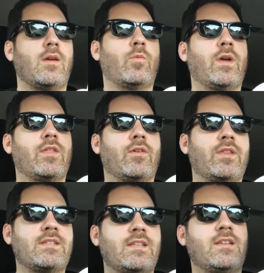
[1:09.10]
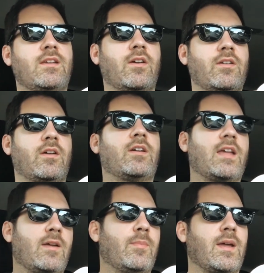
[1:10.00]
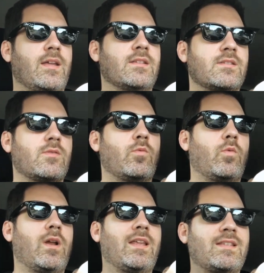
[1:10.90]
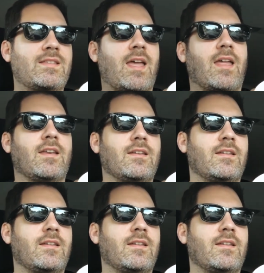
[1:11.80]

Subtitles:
With all these Indiegogo campaigns, what is that